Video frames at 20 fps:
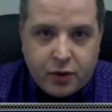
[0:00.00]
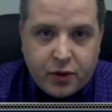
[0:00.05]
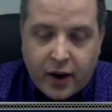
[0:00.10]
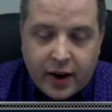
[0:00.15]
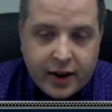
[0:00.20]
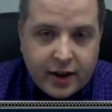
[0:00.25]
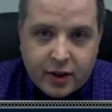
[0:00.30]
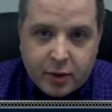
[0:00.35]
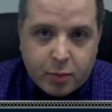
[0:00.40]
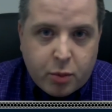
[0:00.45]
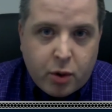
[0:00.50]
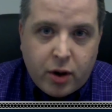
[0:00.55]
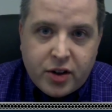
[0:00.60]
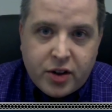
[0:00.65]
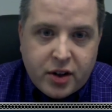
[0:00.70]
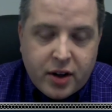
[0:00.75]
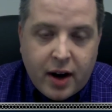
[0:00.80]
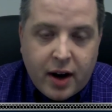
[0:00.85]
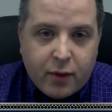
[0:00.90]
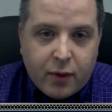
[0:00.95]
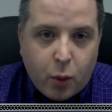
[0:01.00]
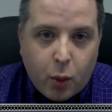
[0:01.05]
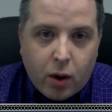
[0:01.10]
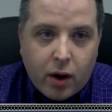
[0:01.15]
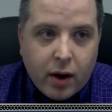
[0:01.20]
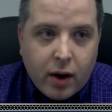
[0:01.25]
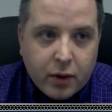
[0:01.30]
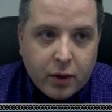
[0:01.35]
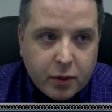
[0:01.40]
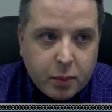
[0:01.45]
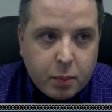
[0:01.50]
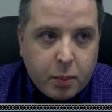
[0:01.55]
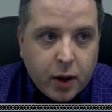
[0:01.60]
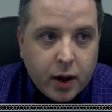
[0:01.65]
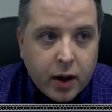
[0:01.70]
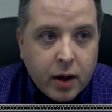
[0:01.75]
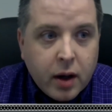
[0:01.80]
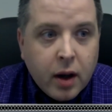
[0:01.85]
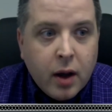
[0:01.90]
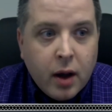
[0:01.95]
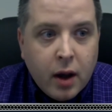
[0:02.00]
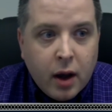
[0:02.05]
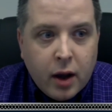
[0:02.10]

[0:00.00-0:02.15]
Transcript: You find inspiration everywhere else. But,